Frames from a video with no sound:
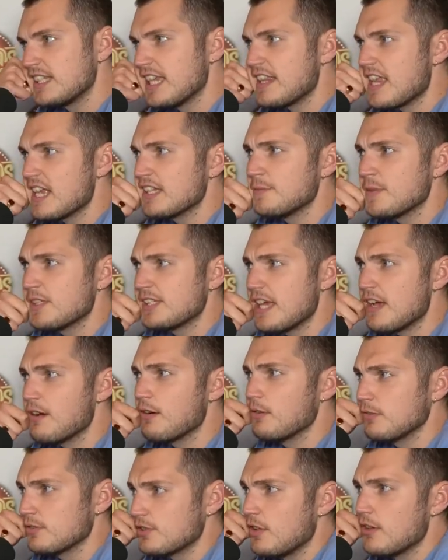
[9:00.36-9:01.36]
said there's
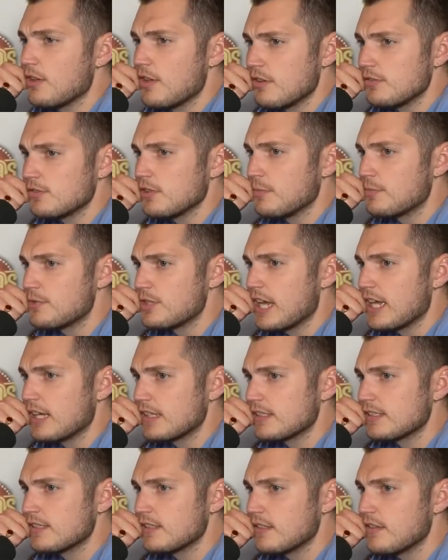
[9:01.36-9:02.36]
materials on those
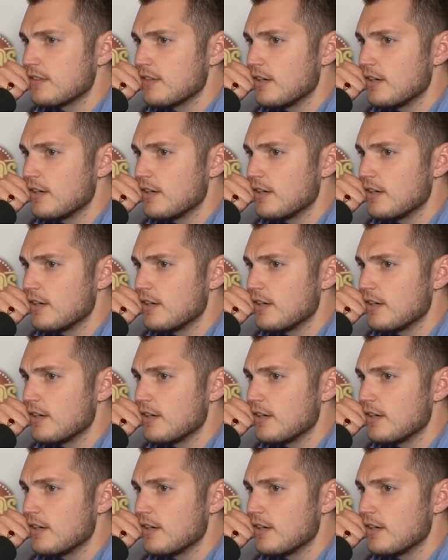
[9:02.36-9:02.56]
objects that